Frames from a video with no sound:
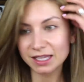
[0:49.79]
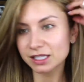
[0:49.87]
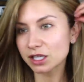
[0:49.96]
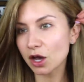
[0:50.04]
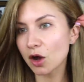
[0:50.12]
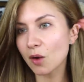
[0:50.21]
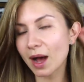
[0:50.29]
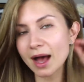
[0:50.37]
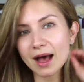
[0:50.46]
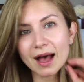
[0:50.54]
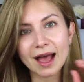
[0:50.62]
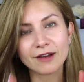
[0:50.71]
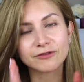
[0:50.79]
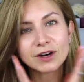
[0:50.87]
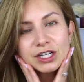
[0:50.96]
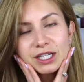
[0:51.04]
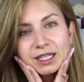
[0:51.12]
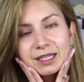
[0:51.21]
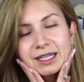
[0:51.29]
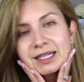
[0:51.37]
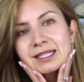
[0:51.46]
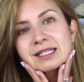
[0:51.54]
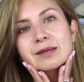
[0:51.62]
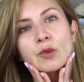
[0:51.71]
So uh, I have freshly
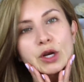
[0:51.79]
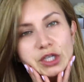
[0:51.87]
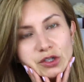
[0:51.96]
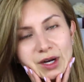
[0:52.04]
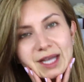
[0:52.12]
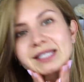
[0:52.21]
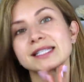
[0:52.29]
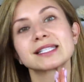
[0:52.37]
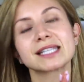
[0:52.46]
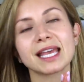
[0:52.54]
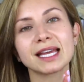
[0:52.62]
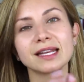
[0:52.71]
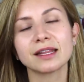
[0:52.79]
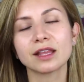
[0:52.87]
cleansed, moisturized skin.